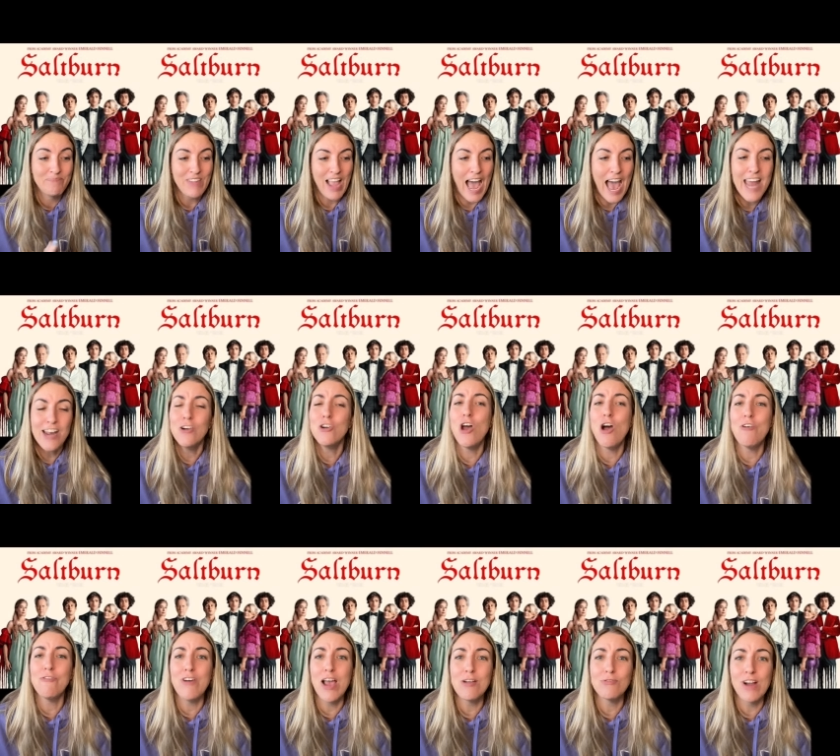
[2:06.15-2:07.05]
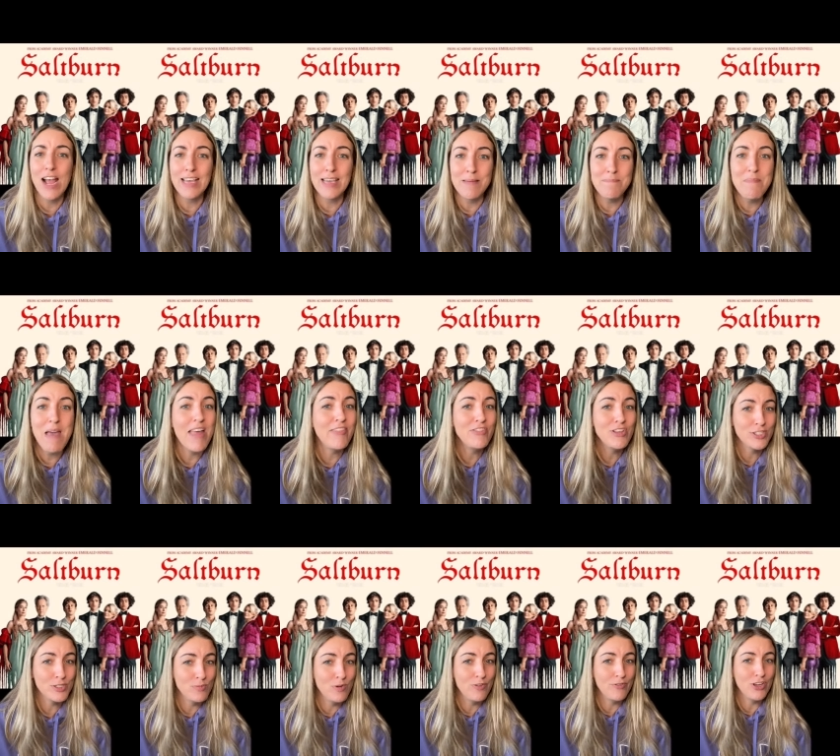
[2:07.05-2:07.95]
I don't know if I recommend this
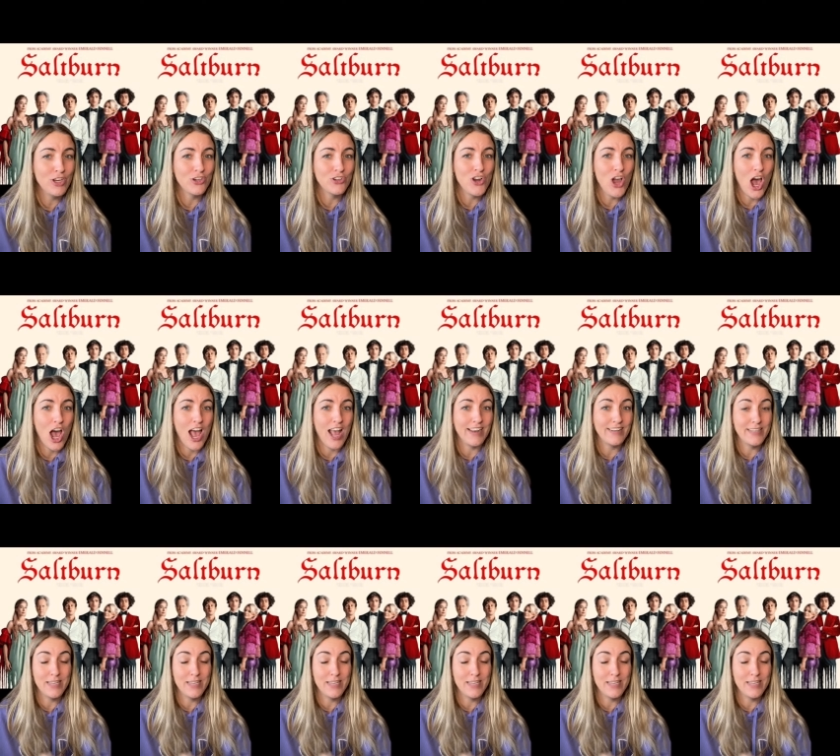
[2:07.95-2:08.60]
movie or not.